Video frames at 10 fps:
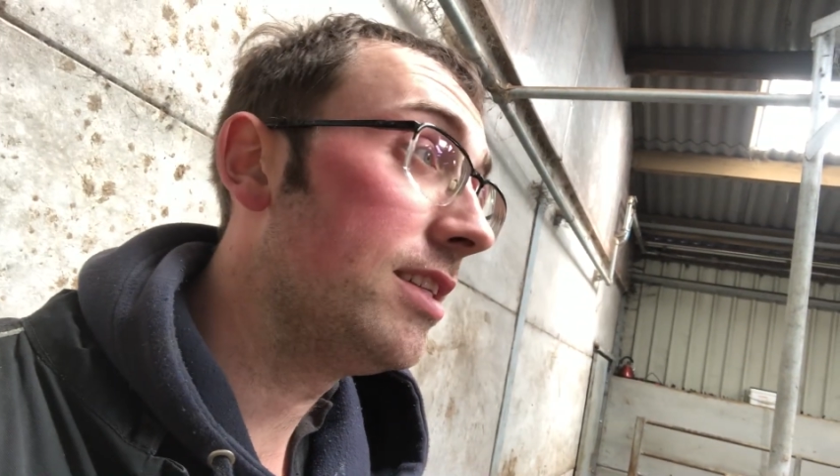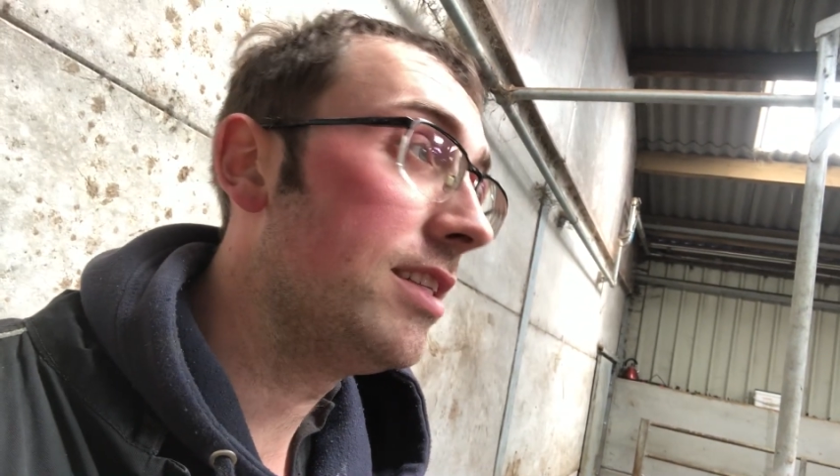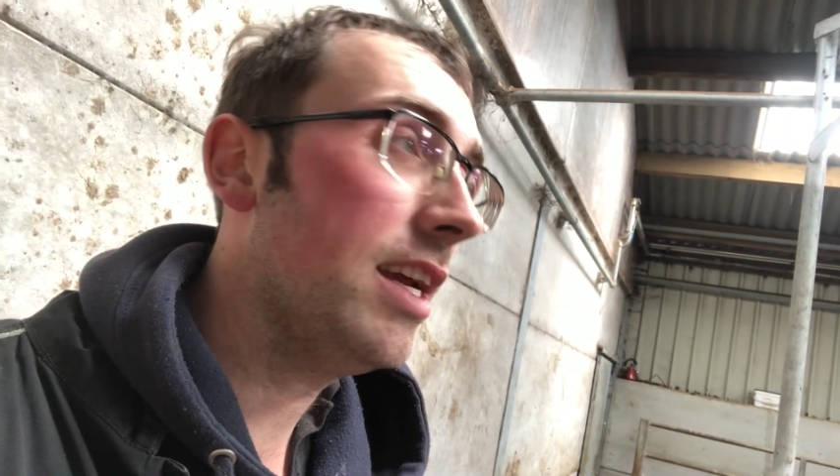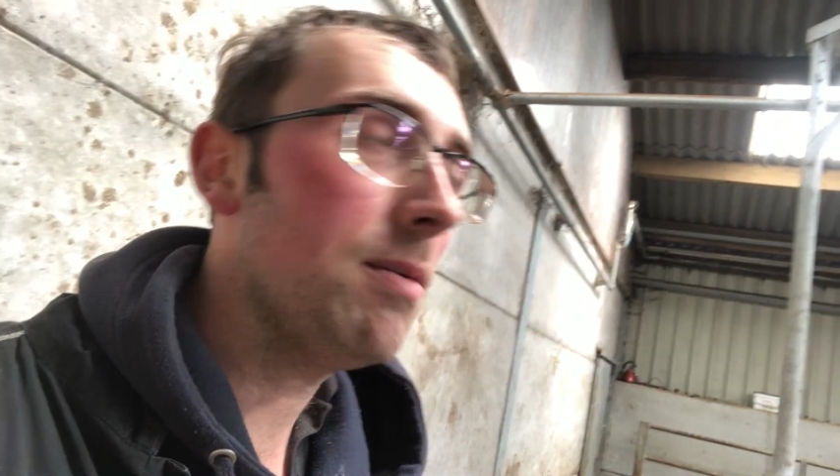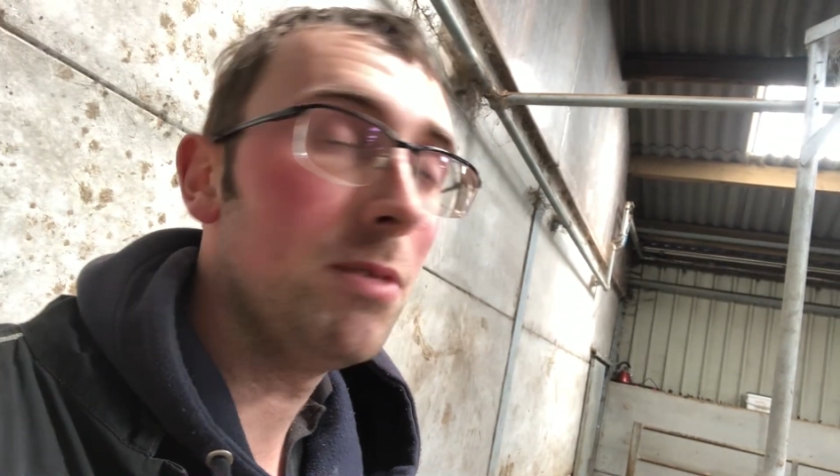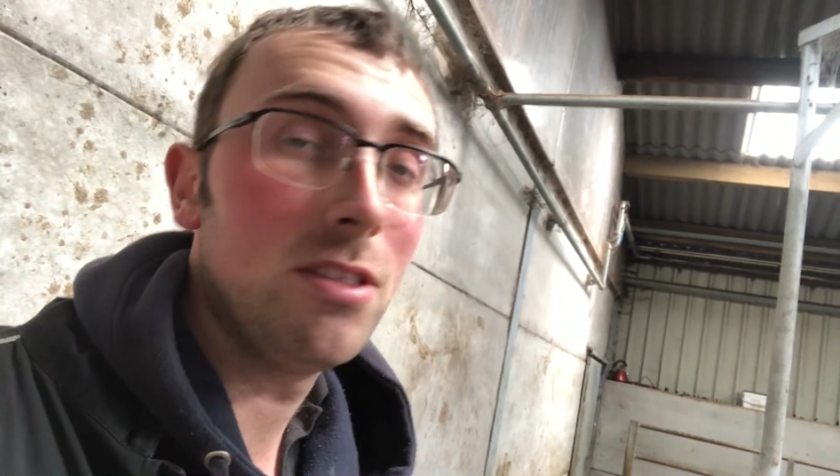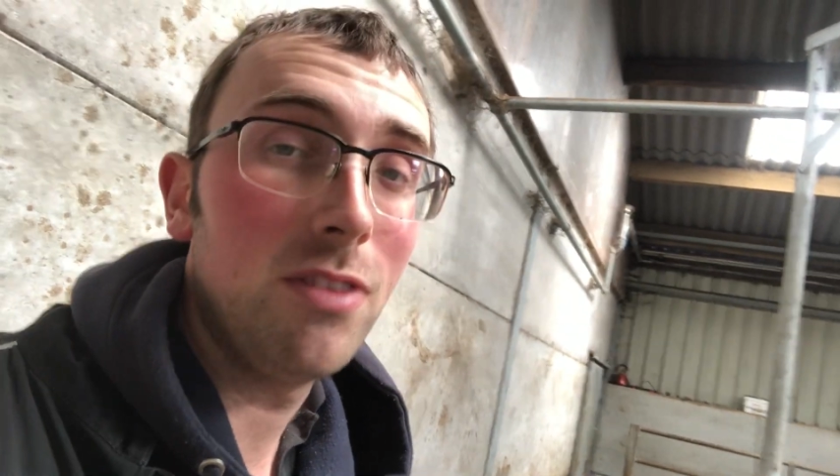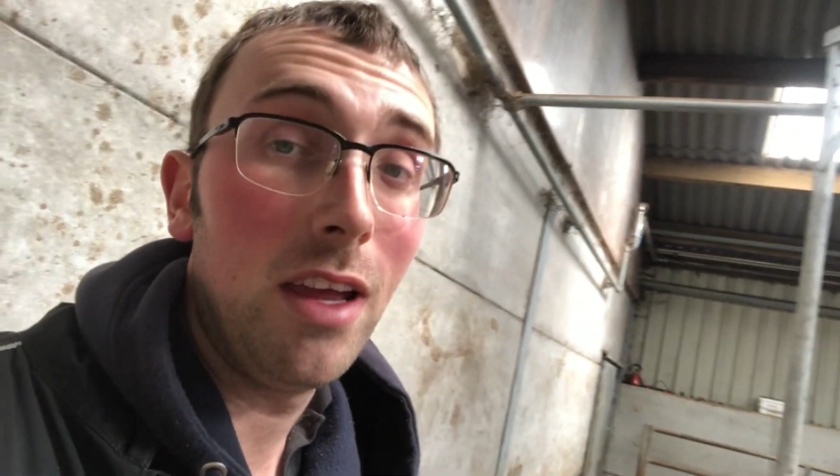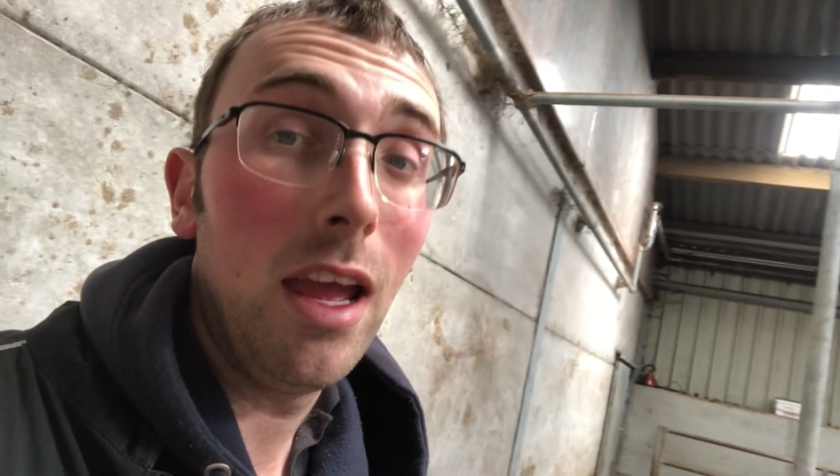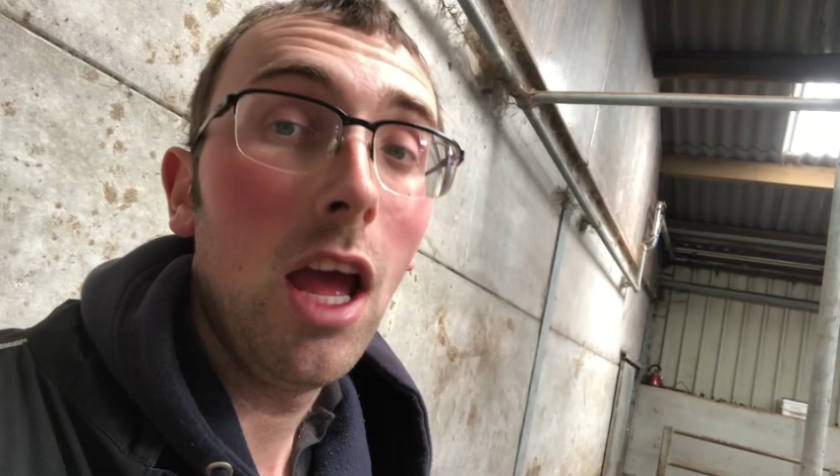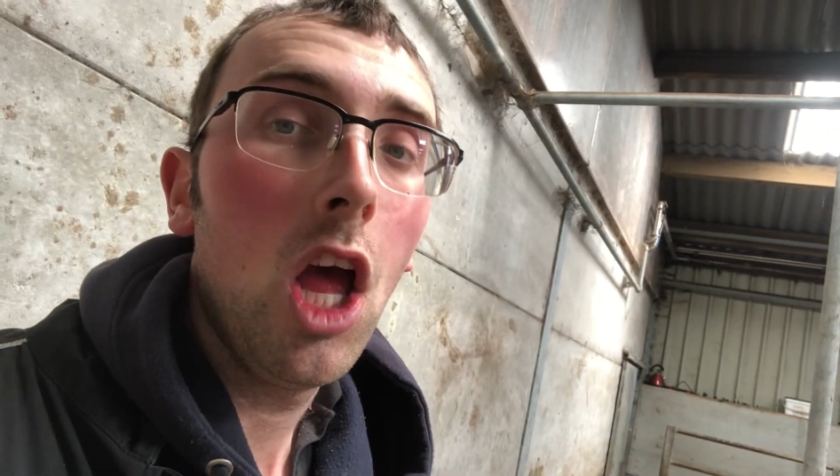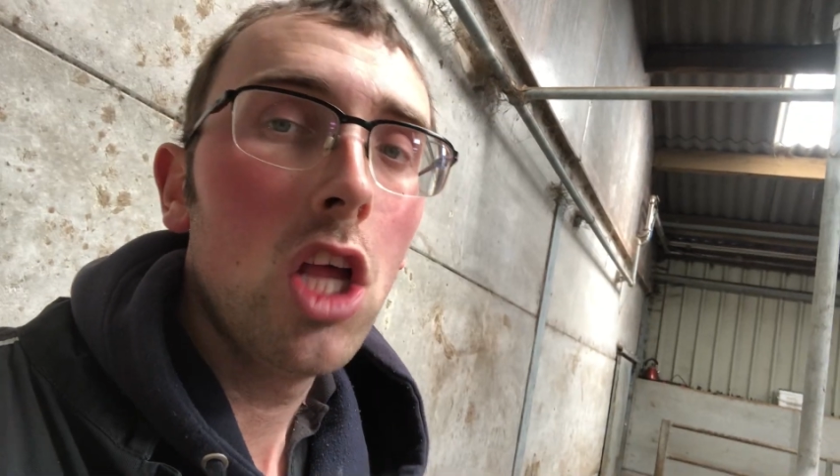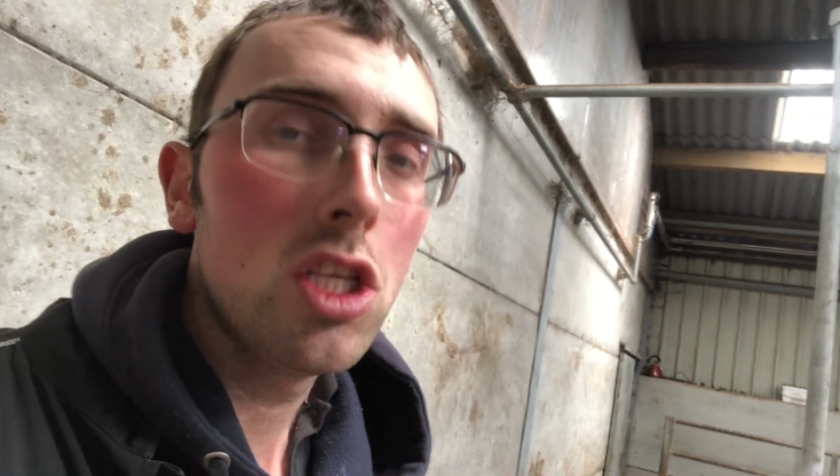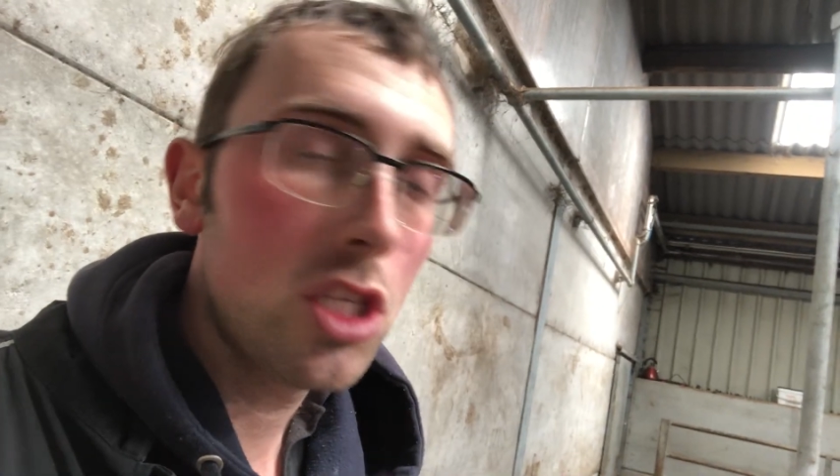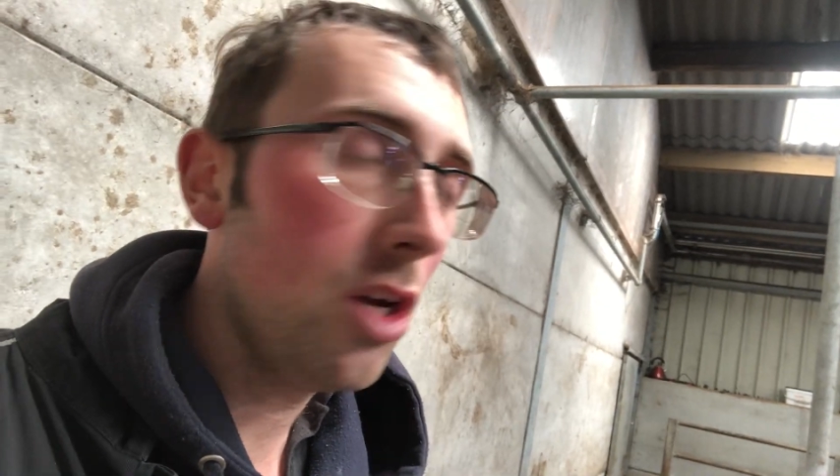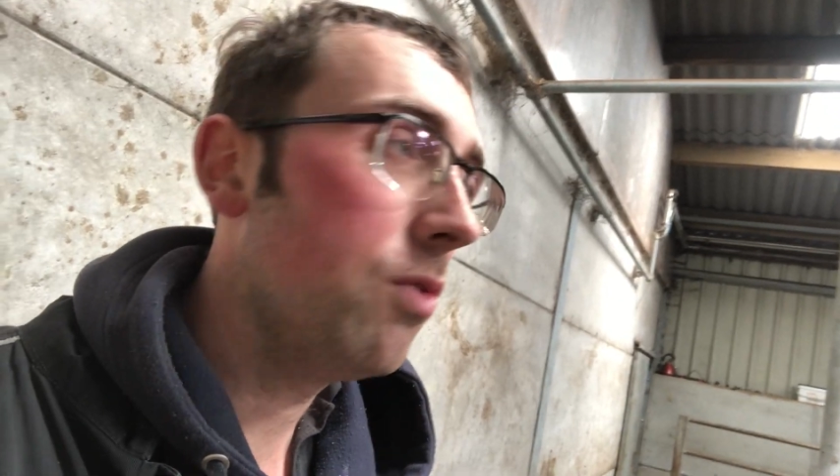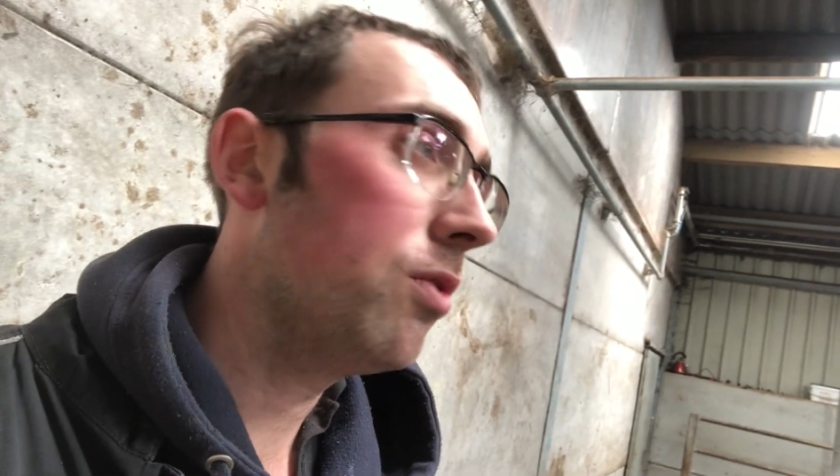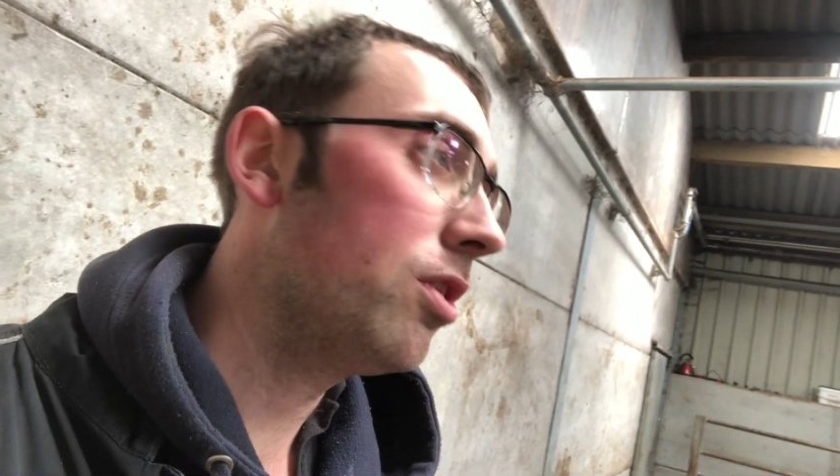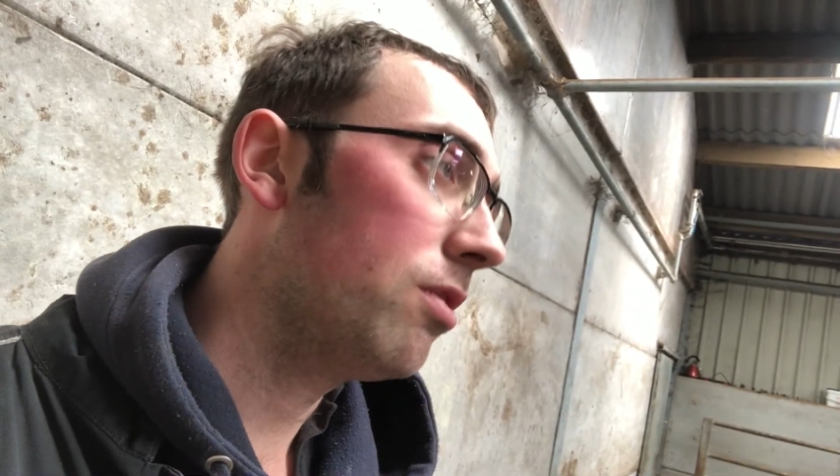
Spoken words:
into the atmosphere. So,